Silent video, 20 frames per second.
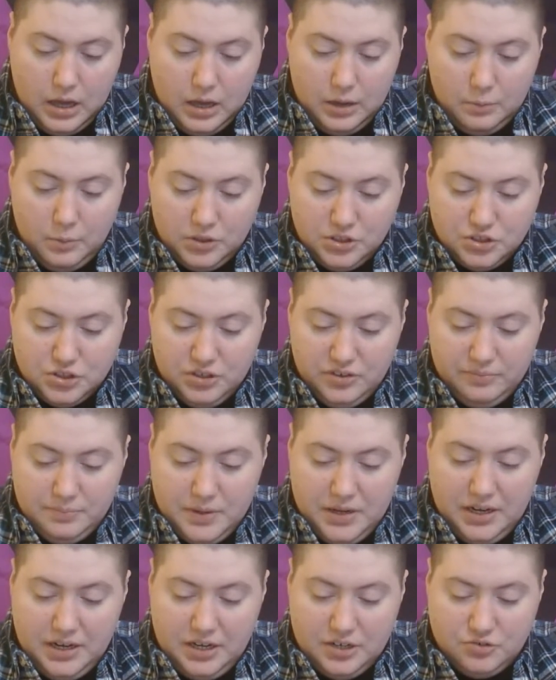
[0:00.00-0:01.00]
What should have been
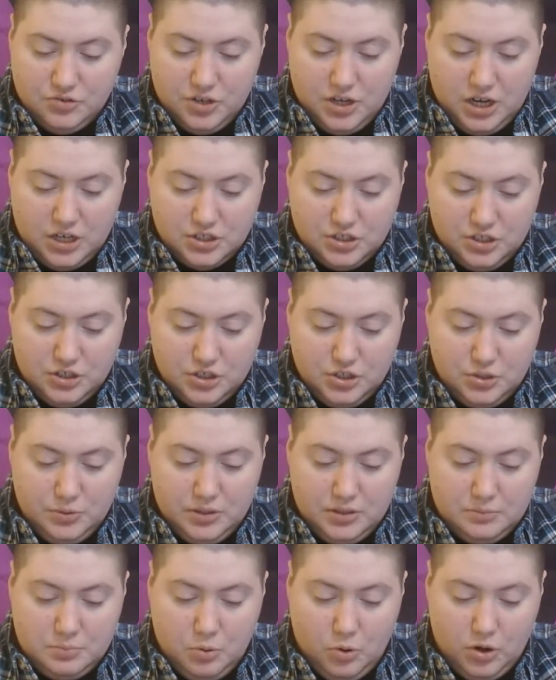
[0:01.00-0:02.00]
an introduction to an
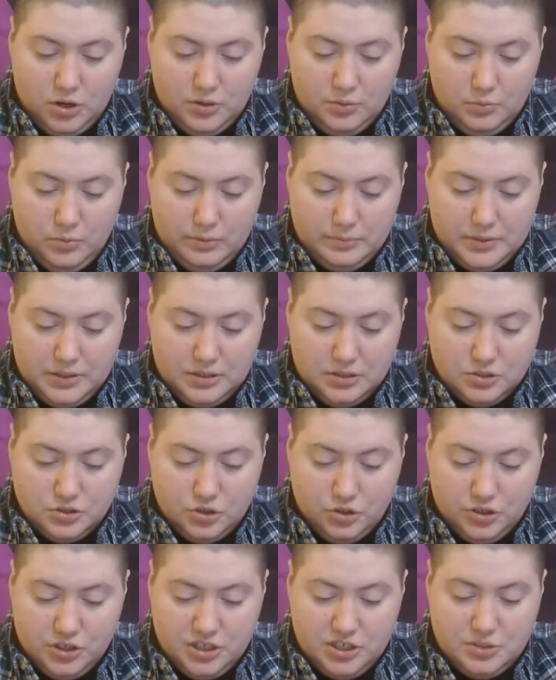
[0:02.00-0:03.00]
important woman
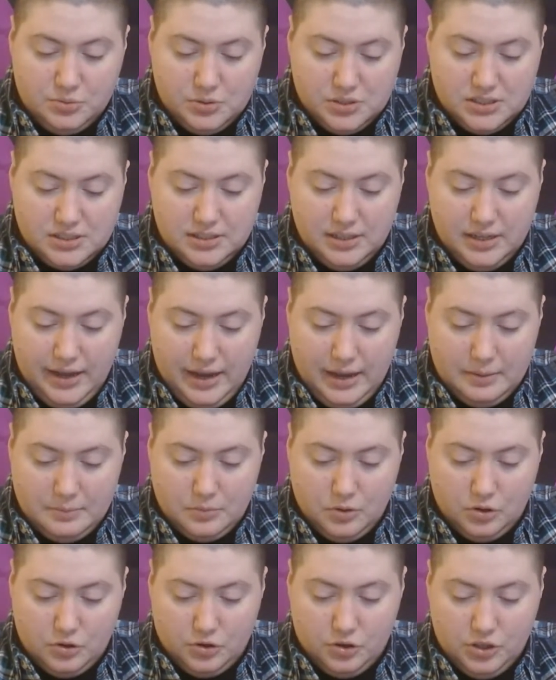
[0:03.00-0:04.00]
turned into a slam
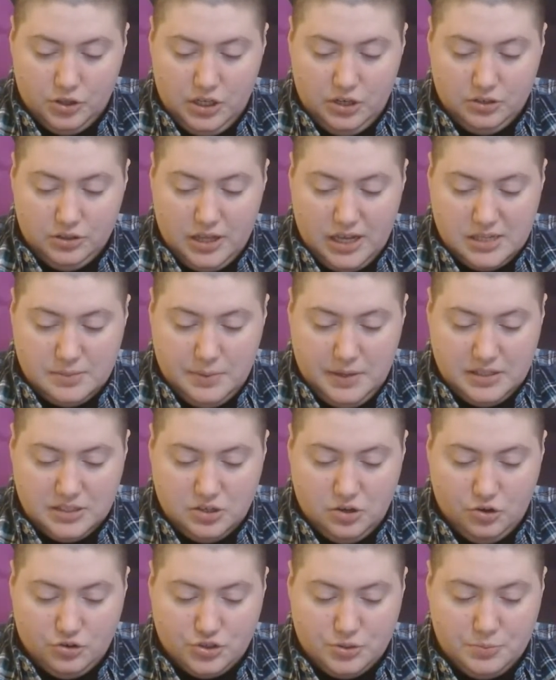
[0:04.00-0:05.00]
on earlier lesbians'
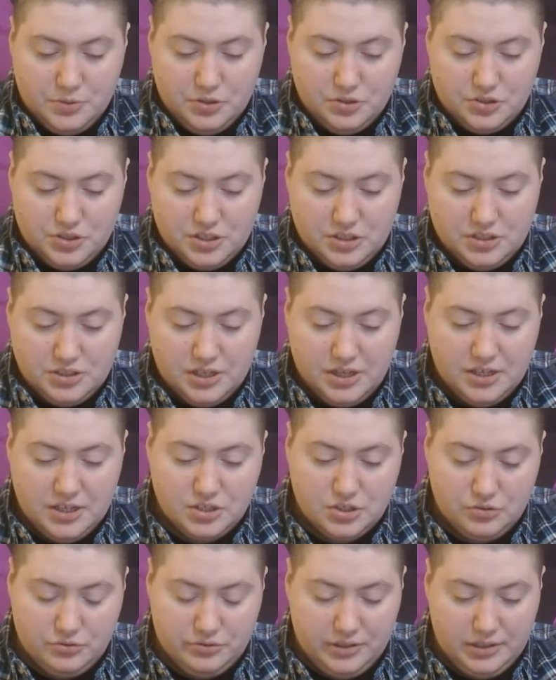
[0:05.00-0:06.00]
contributions to
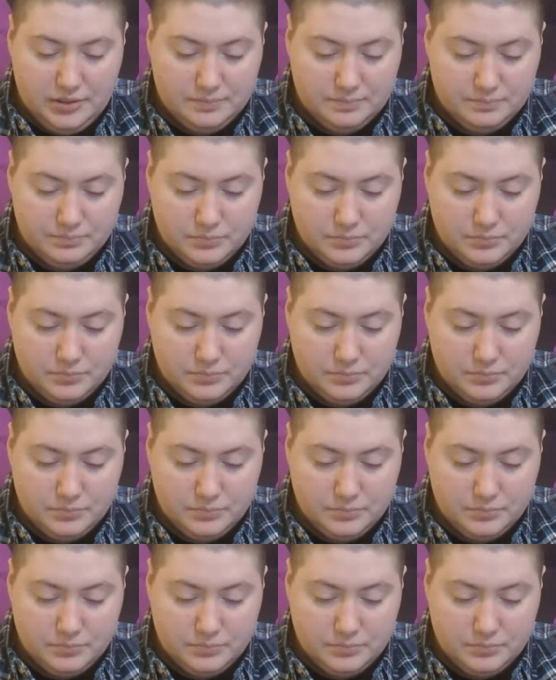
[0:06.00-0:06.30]
history.